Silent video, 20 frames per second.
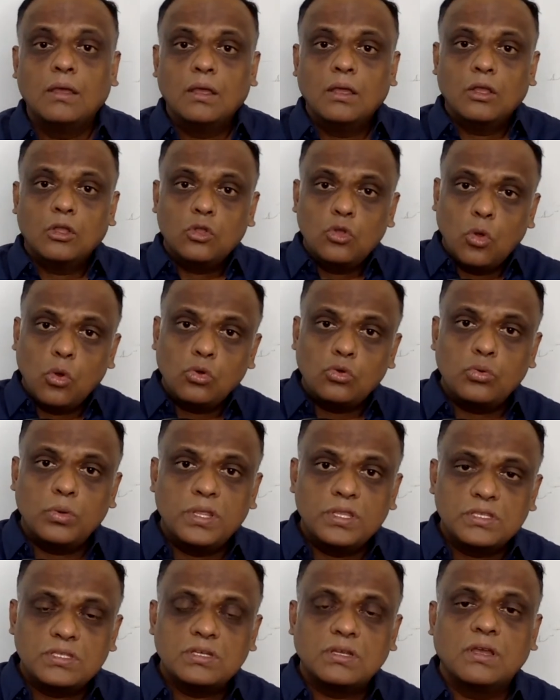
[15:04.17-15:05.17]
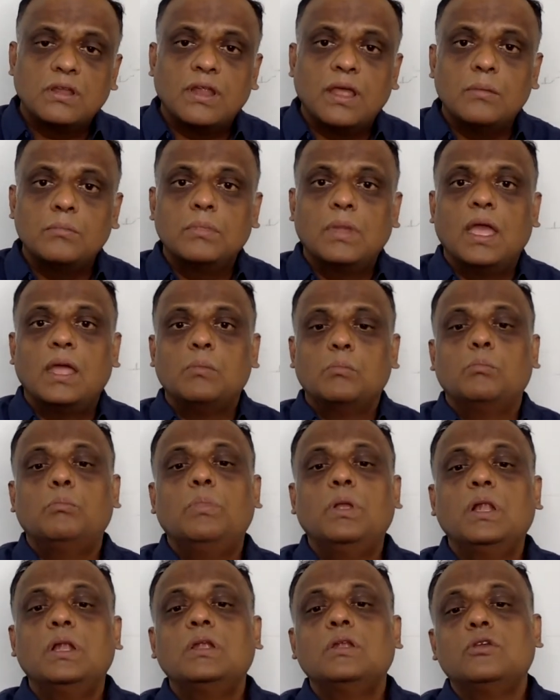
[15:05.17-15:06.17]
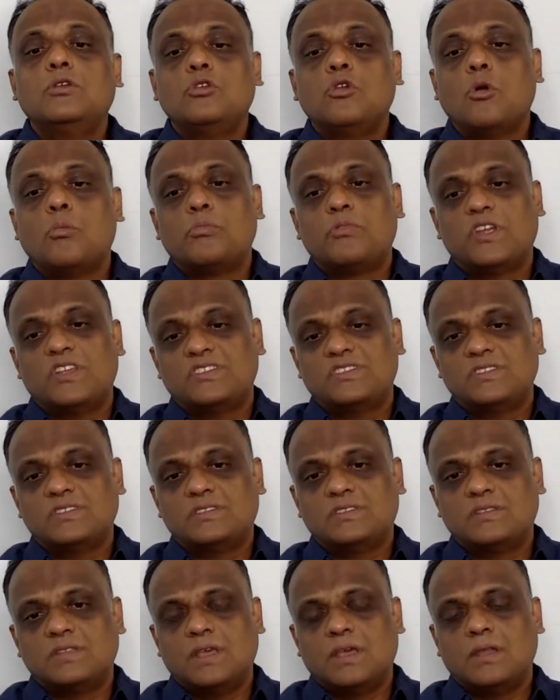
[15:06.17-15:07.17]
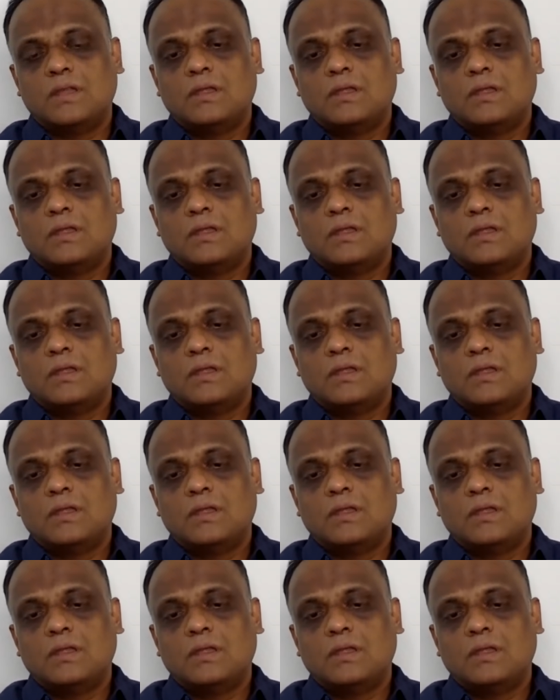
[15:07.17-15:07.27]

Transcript: Go to Instagram and build your presence there.